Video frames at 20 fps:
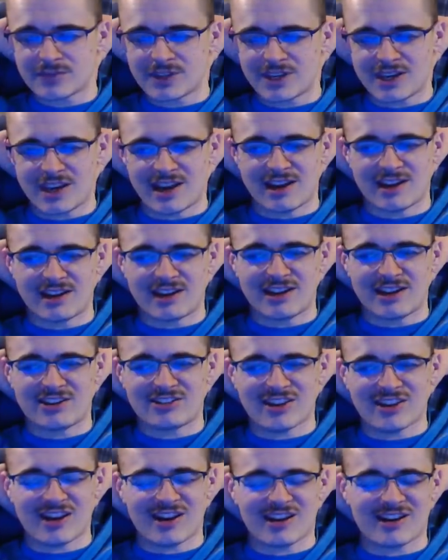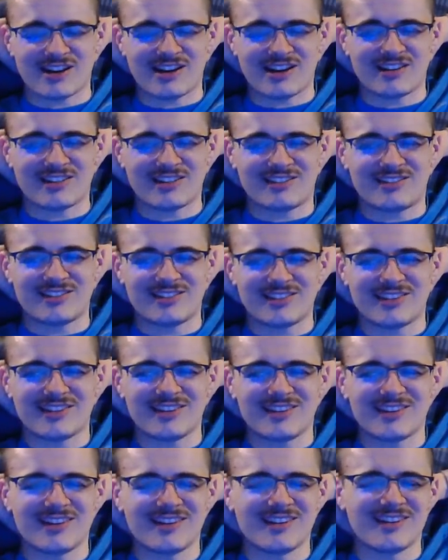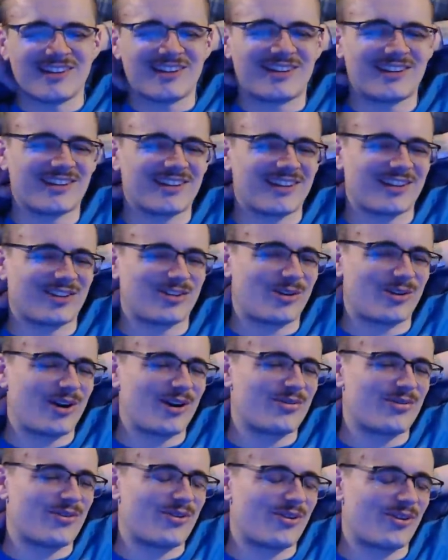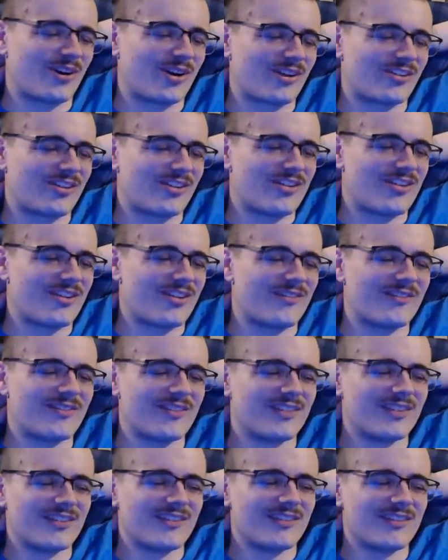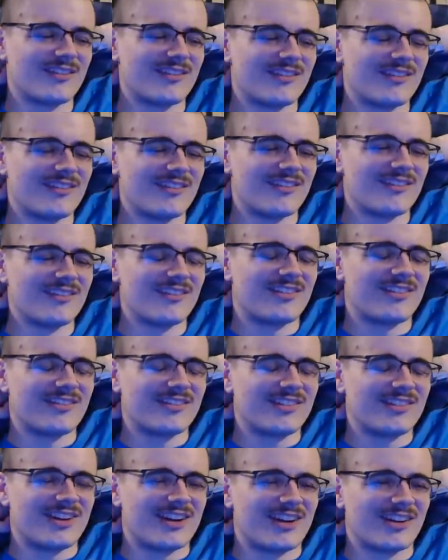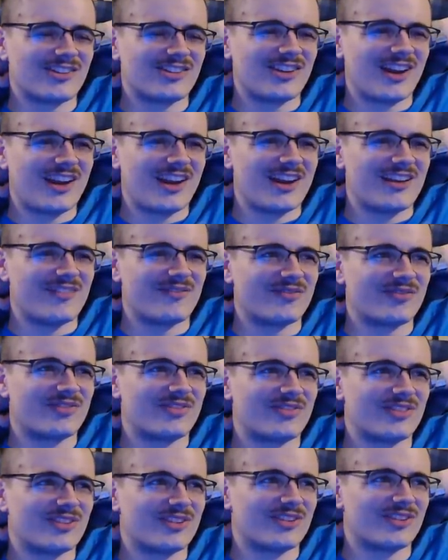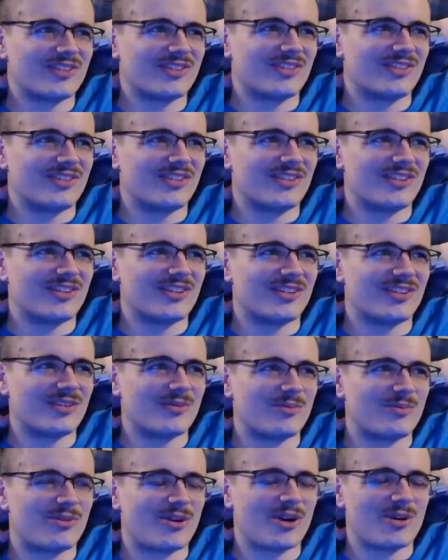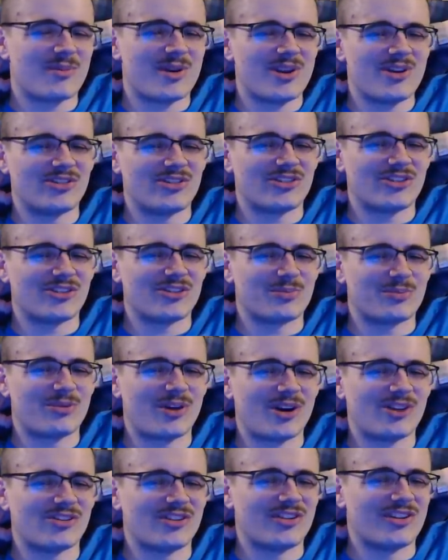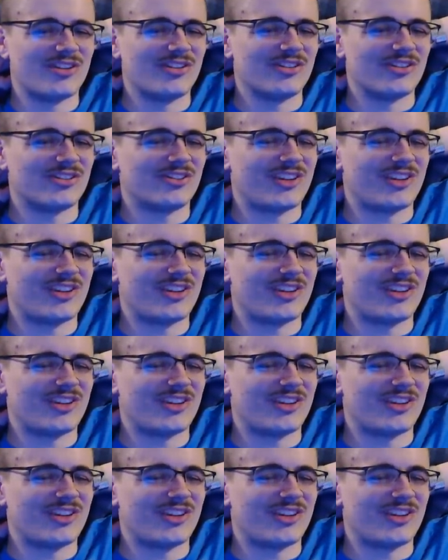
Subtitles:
Yeah, exactly. That's what I thought, Gretchen, that, you know, saying prime ministers, presidents,